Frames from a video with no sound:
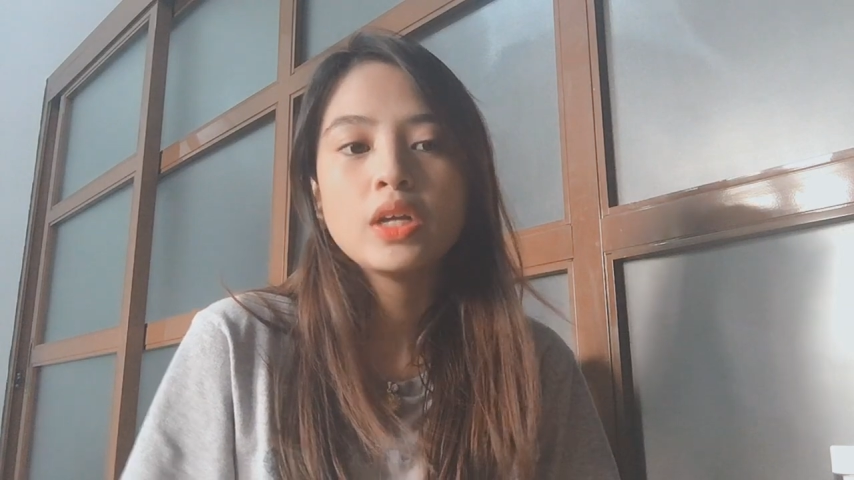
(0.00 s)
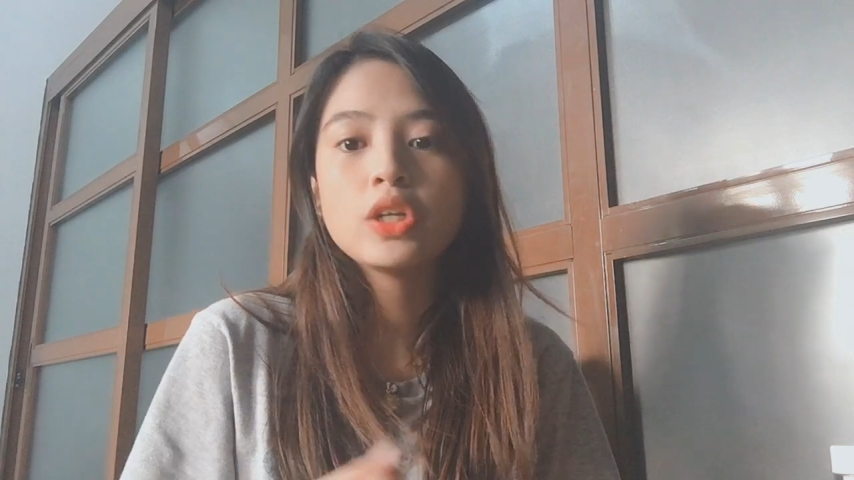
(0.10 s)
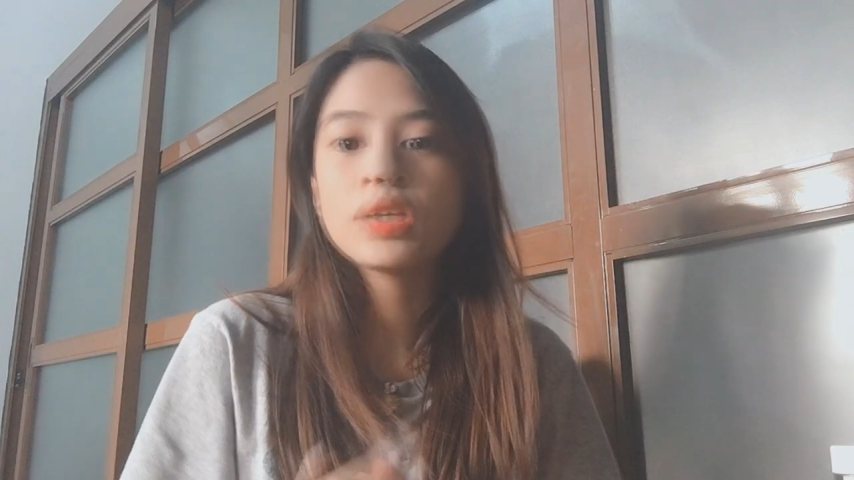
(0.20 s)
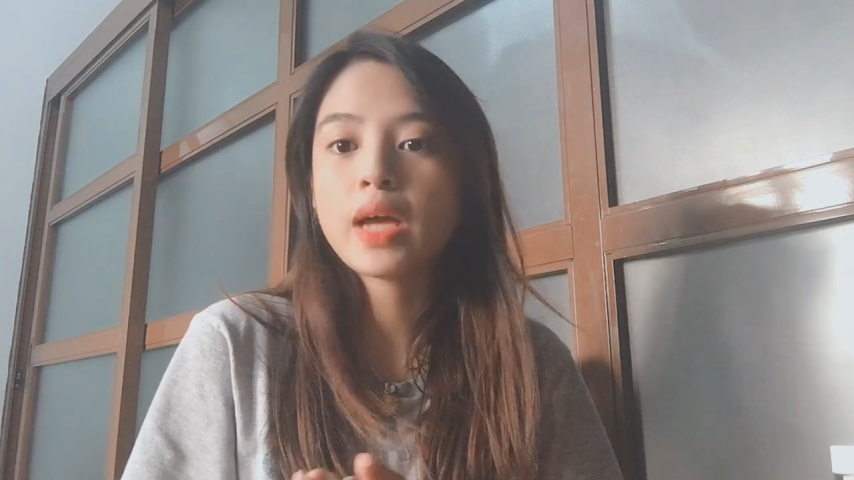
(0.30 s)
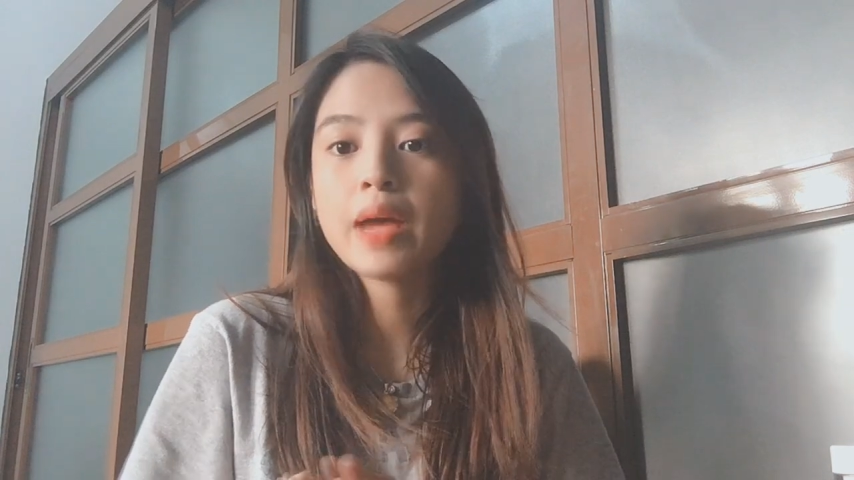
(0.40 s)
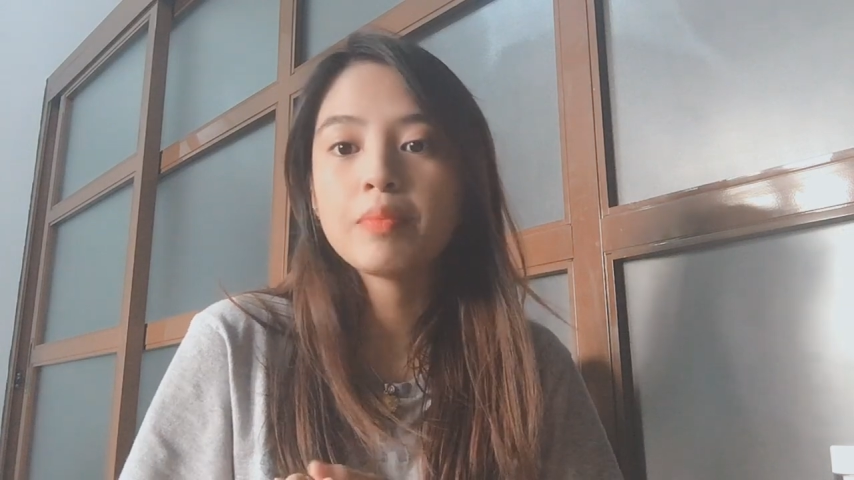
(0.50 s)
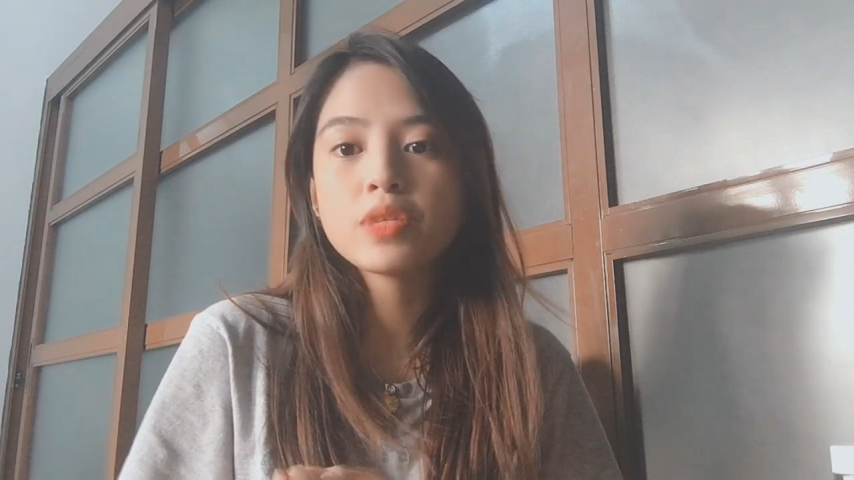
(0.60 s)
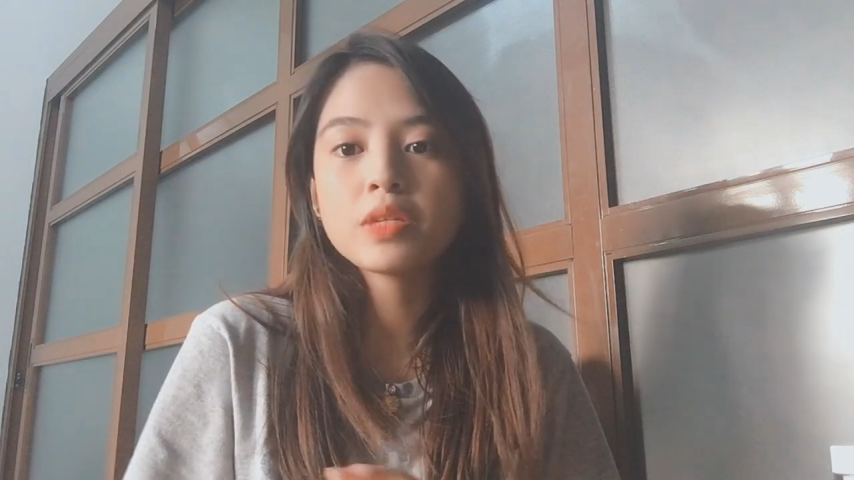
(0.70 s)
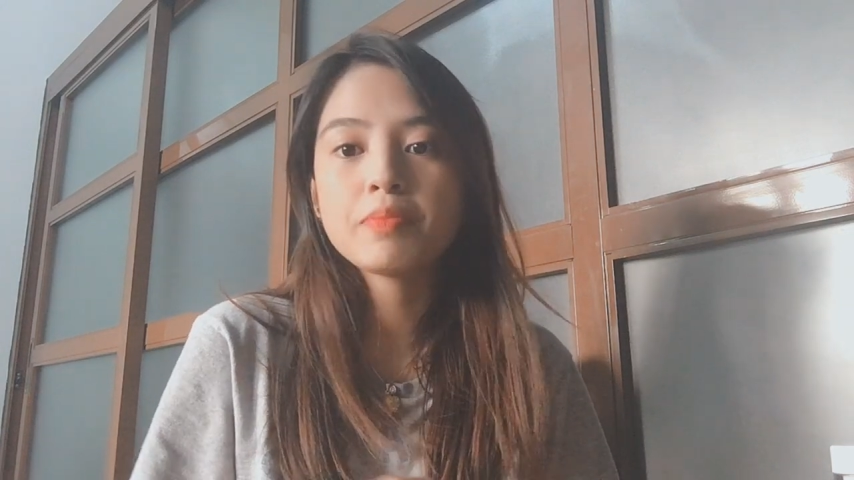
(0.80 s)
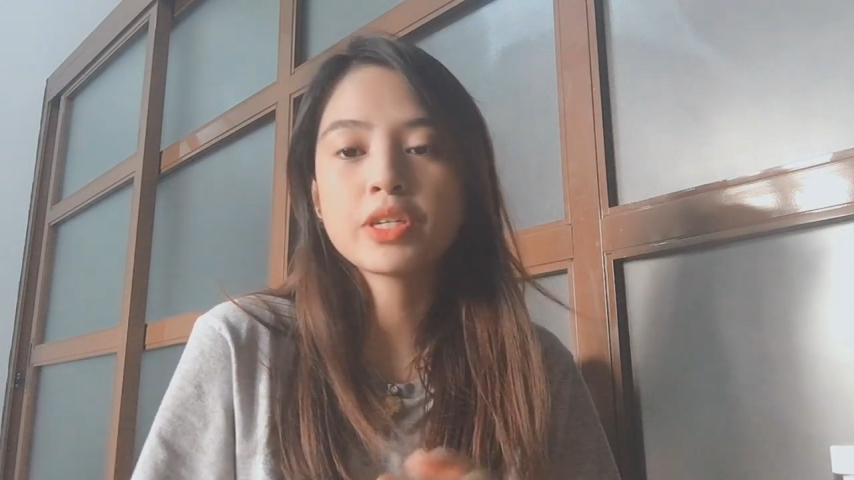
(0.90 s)
yun nga,
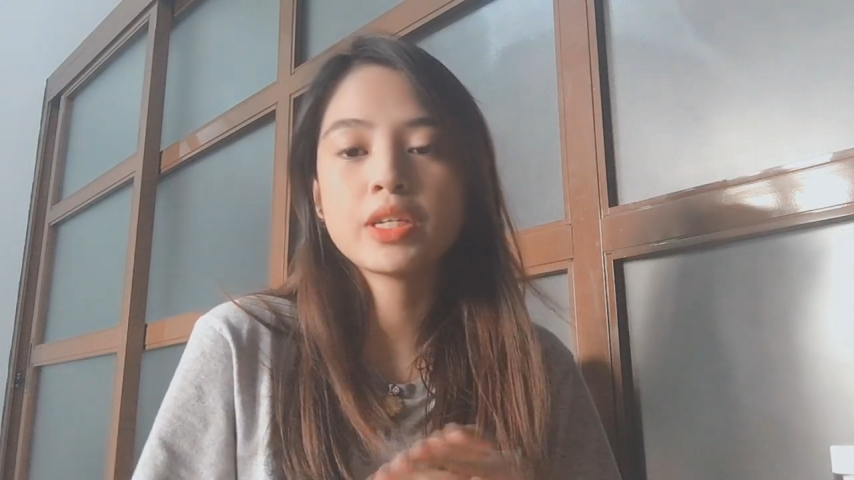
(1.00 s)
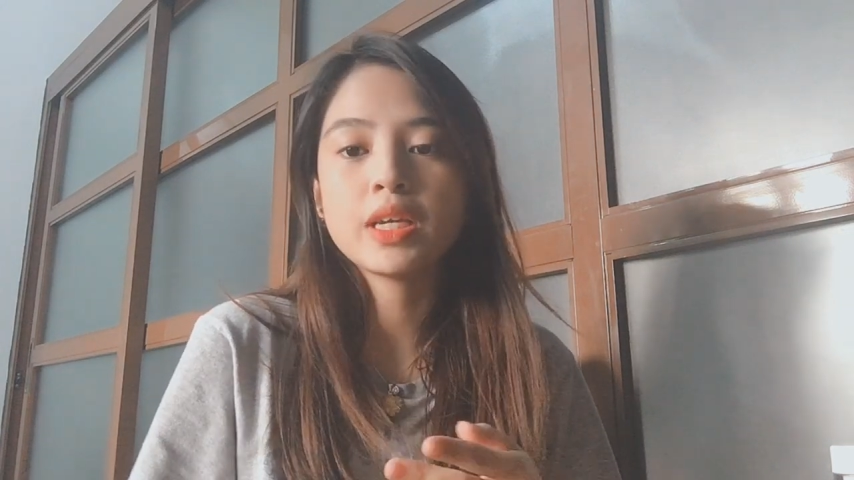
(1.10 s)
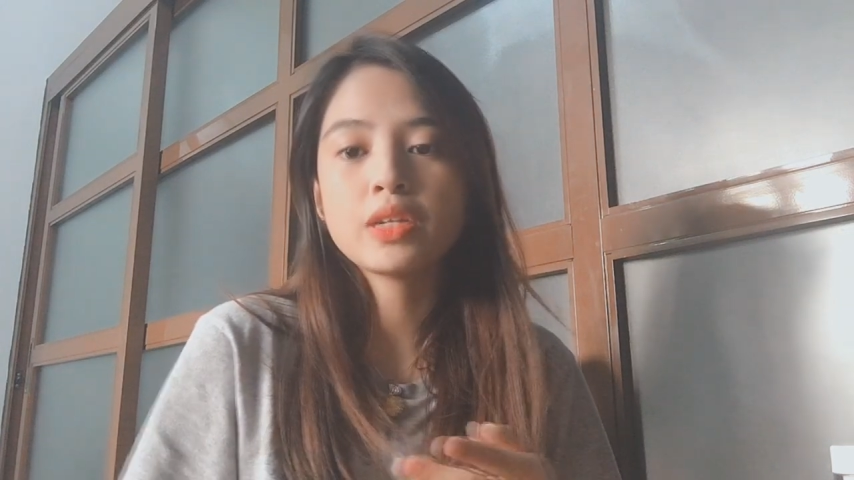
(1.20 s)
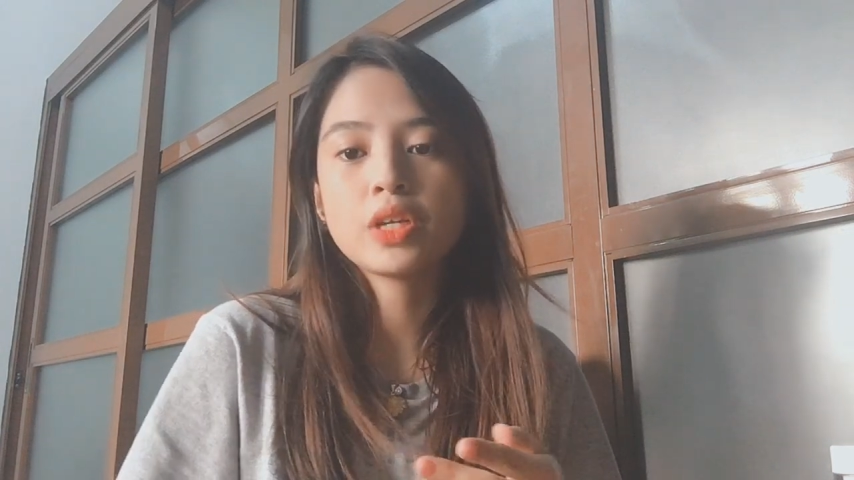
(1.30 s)
most especially in